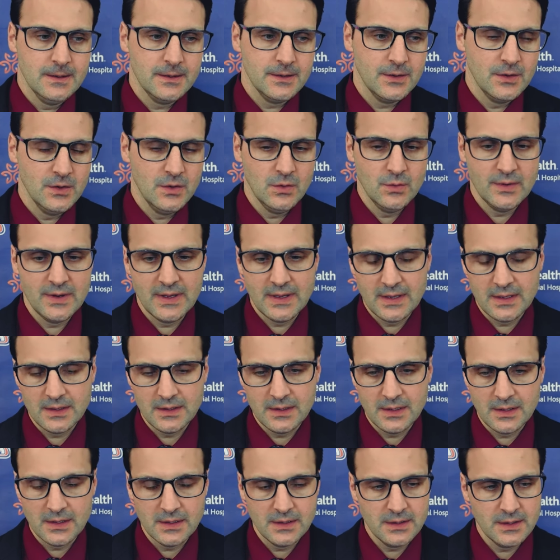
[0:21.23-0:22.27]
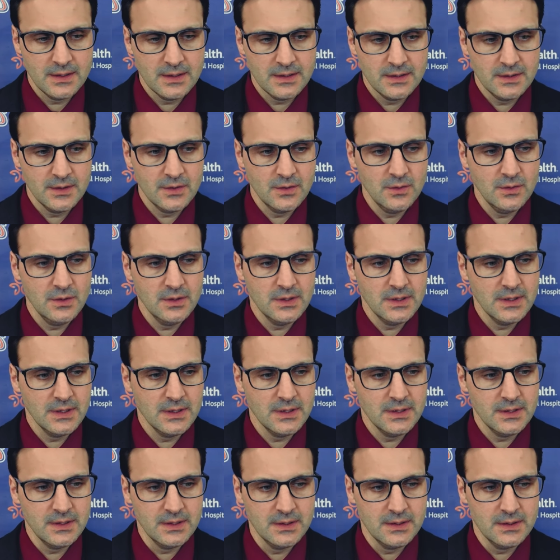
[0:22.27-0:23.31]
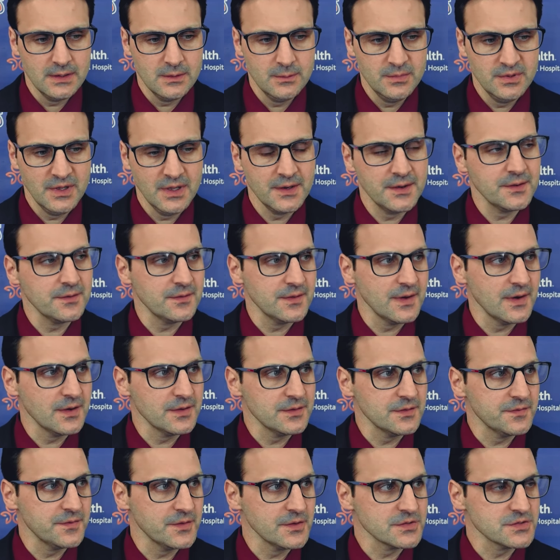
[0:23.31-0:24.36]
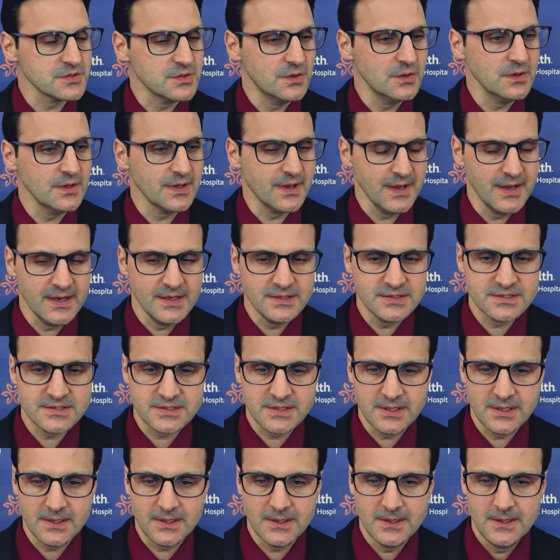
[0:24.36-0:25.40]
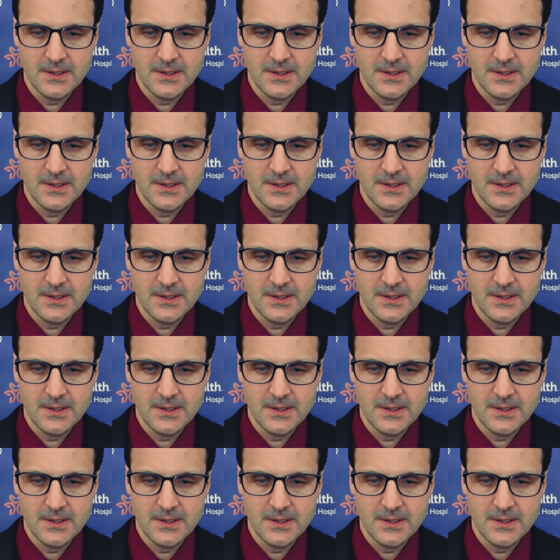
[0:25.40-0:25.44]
You know, we had a little blunder there on the first goal against,